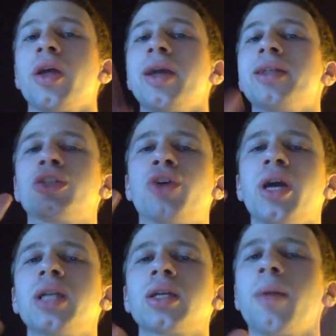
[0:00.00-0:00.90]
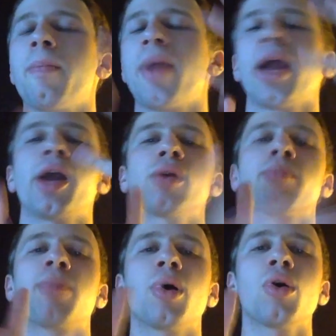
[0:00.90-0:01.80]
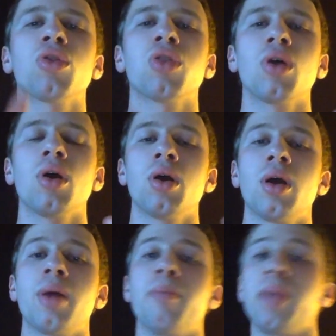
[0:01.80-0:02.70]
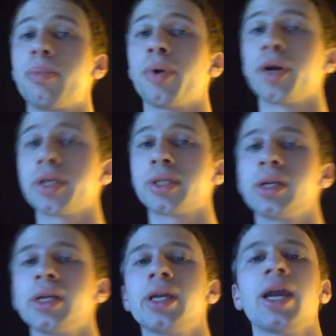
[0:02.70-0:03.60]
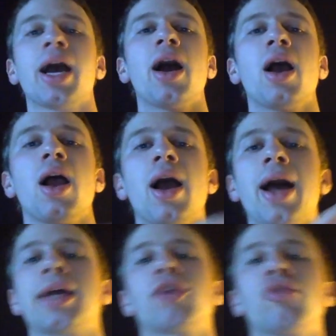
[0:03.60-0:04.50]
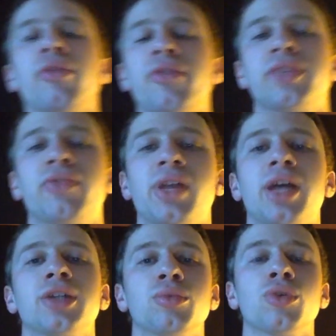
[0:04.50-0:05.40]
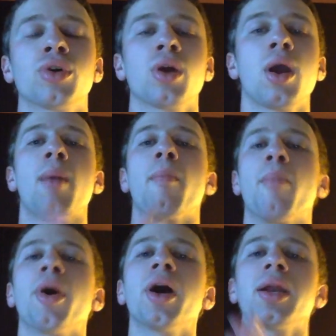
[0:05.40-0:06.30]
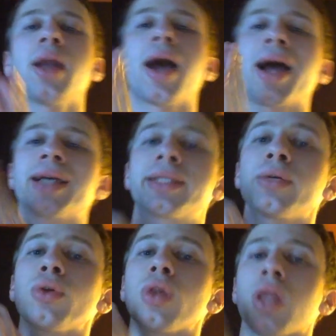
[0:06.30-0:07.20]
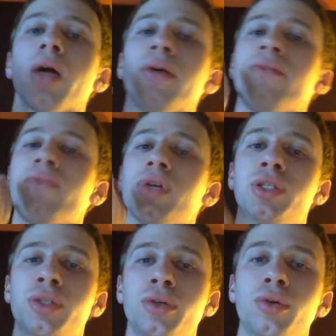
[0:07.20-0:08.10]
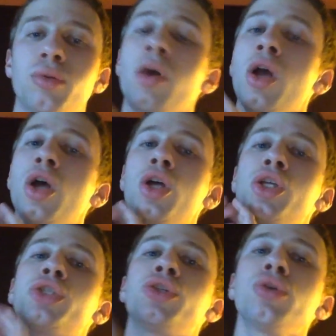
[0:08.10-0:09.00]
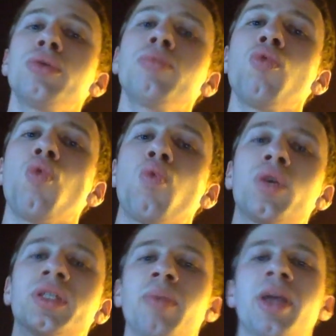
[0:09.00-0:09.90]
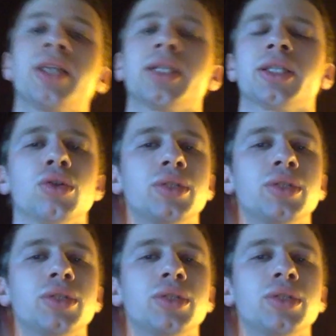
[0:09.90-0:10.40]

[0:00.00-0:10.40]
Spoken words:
It's great to compare both. Me personally, I like Reverse Flash more, but I still love Zoom. Zoom was amazing. So